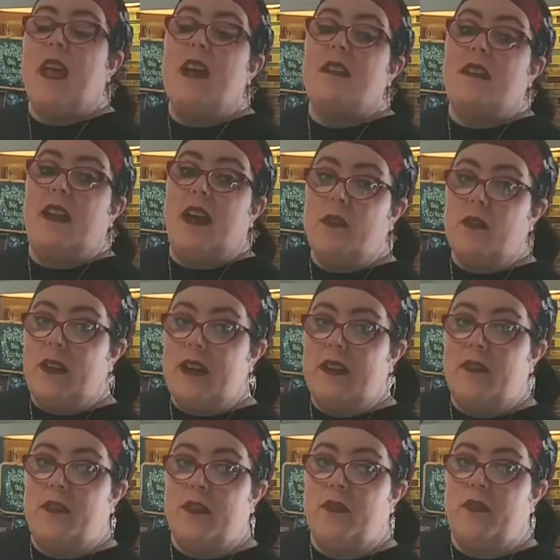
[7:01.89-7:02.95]
Now we're ready
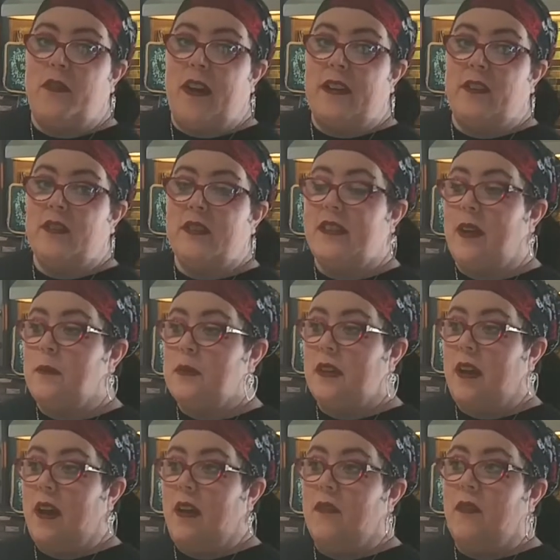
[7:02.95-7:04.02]
for the final
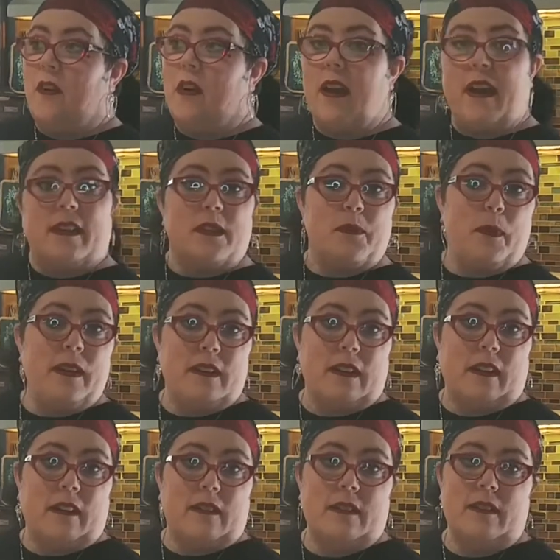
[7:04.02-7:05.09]
steps of our Eggs
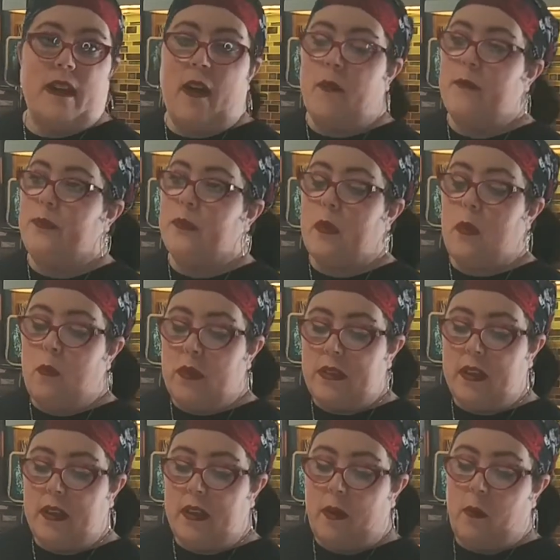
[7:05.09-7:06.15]
Benedict. Now, one
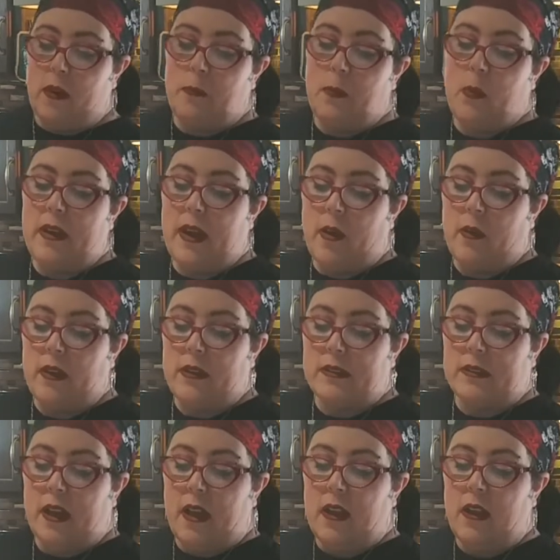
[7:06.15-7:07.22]
thing I want to point out is
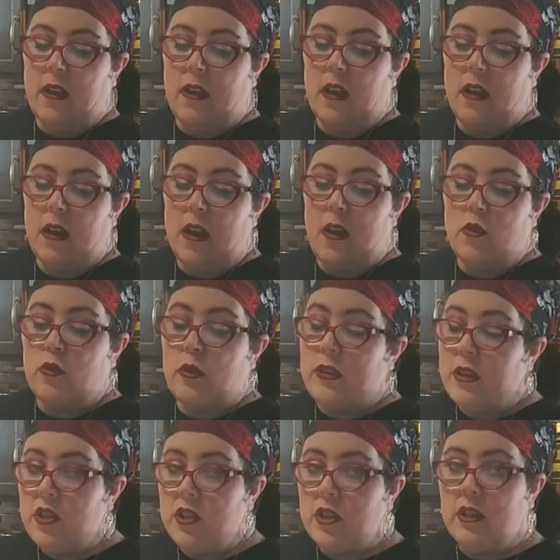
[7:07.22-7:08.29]
that
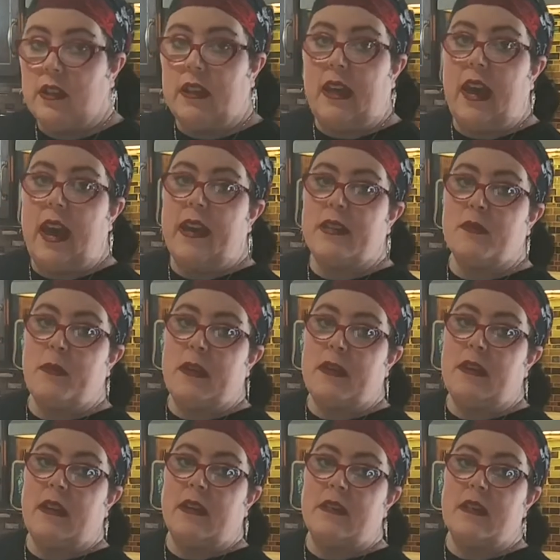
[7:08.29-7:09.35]
traditionally Eggs
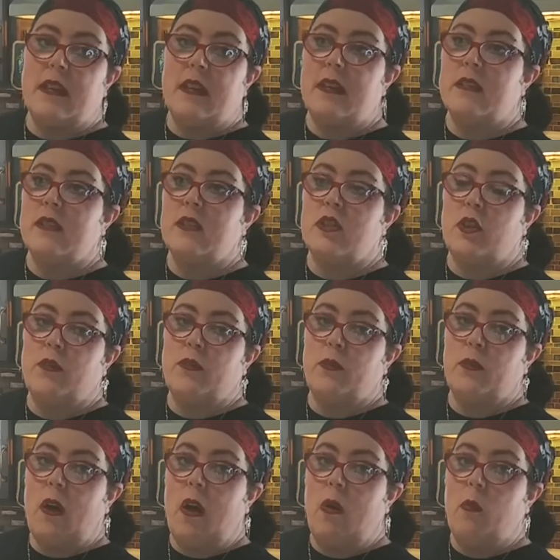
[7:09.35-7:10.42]
Benedict is served
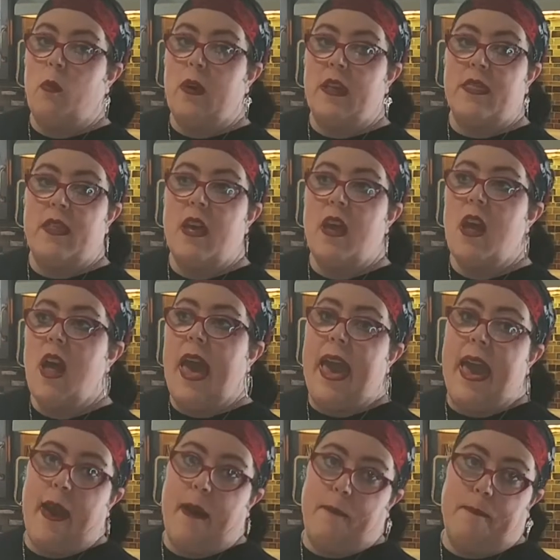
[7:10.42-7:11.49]
with ham.